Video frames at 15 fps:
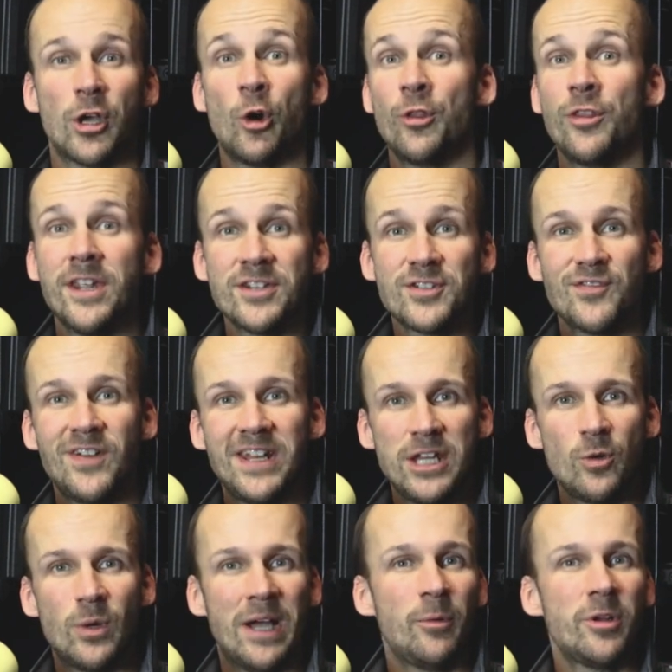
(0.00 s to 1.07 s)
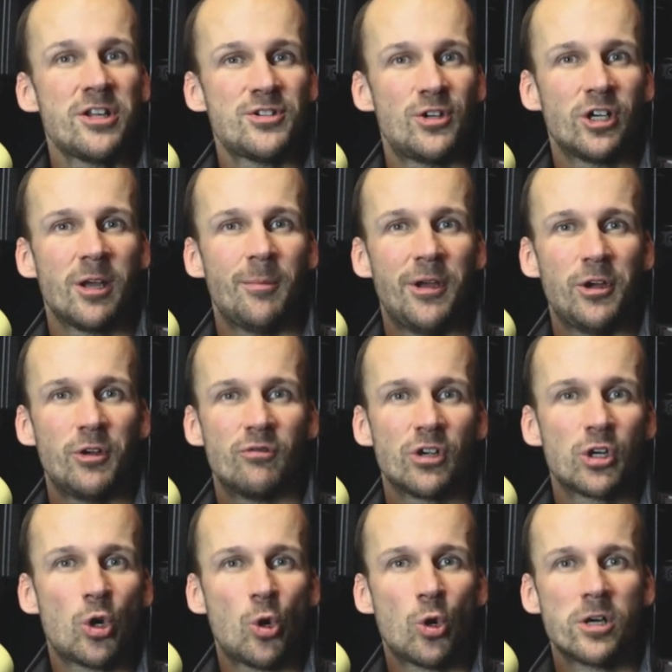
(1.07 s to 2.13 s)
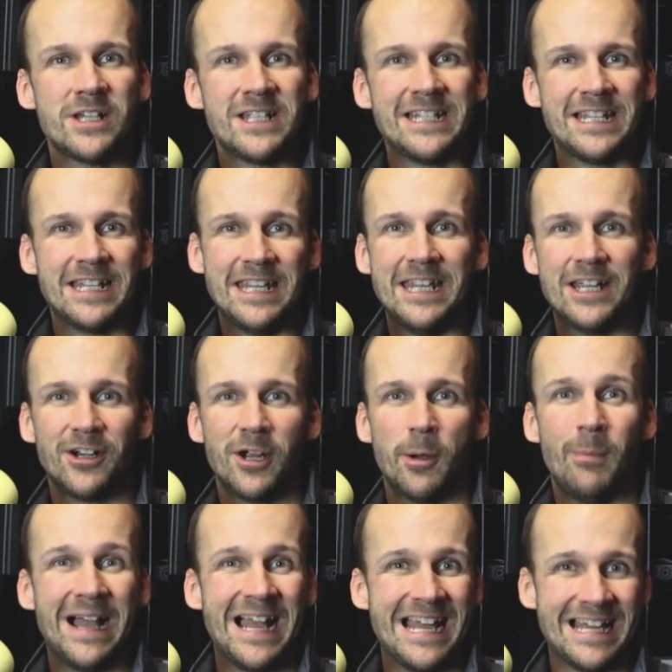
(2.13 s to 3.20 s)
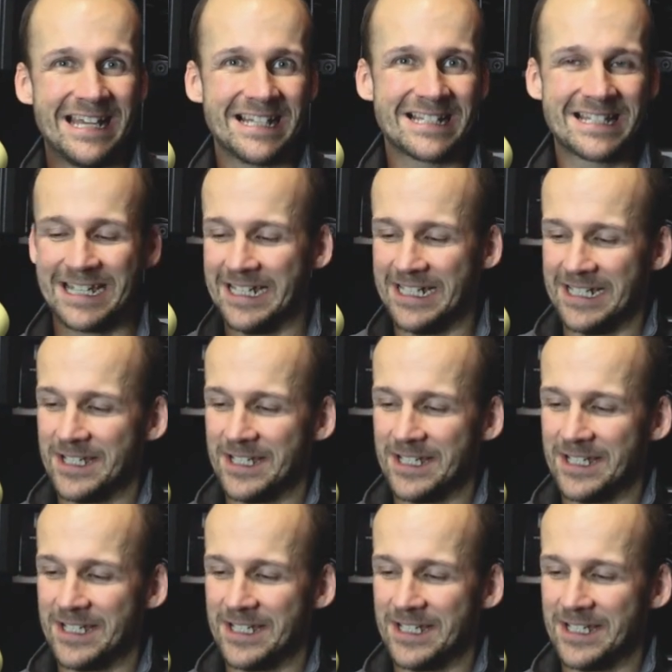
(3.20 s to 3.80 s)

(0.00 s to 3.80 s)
On this video, I want to talk about recording gear bags.